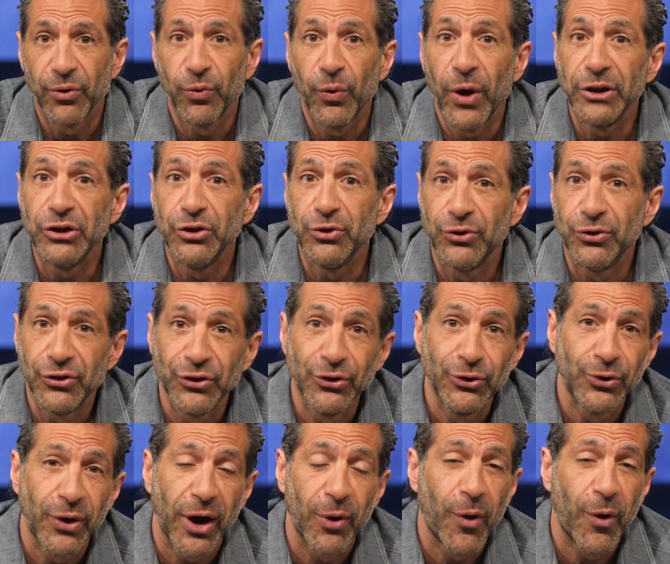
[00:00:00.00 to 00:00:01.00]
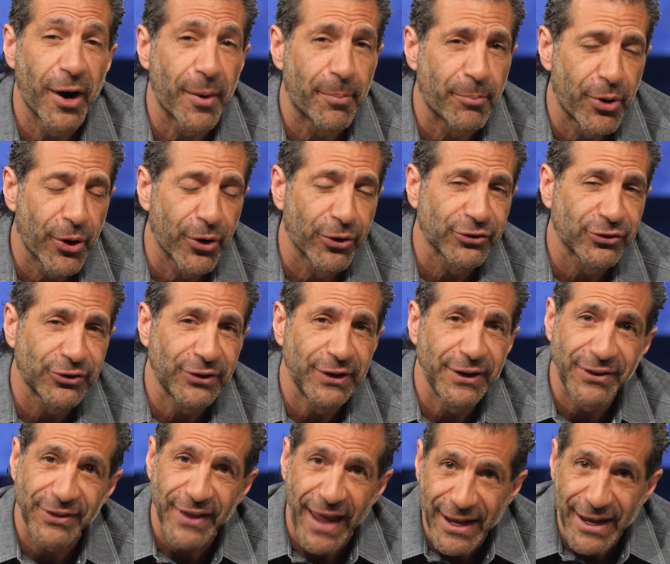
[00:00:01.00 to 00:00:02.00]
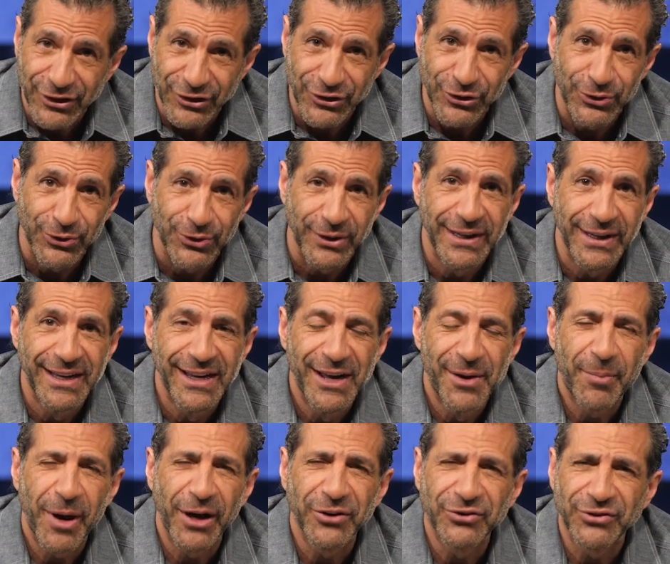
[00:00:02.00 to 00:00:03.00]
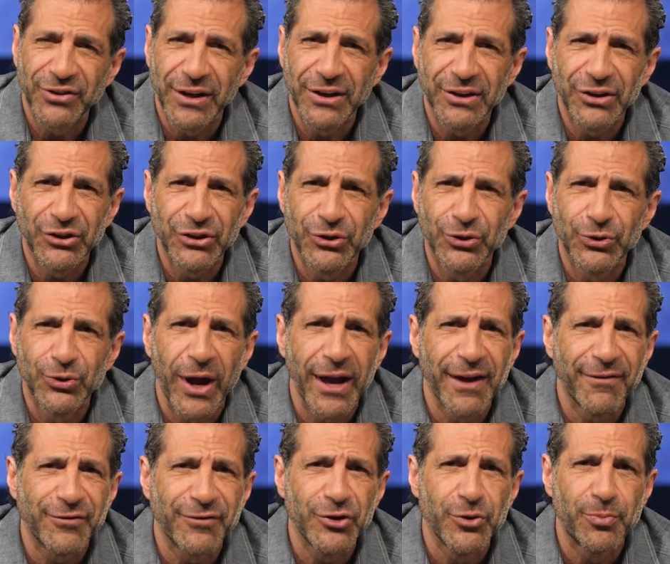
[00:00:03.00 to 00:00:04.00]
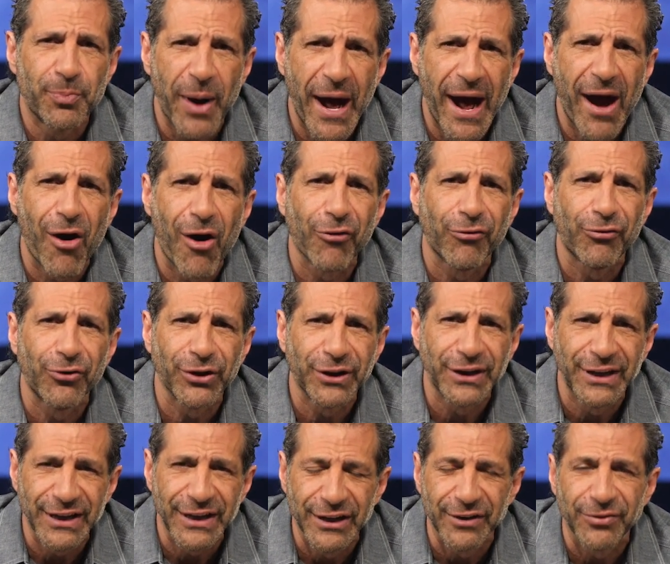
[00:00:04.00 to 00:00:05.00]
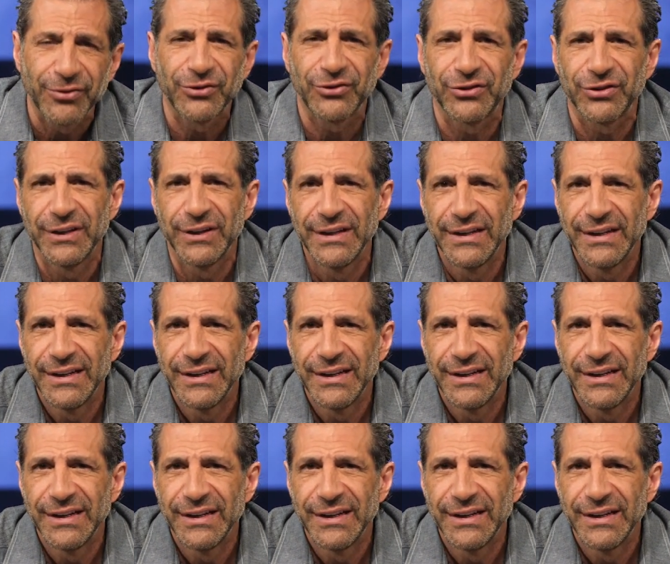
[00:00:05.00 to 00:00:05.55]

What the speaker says: When you do, I want to personally thank you by sending you a few powerful gifts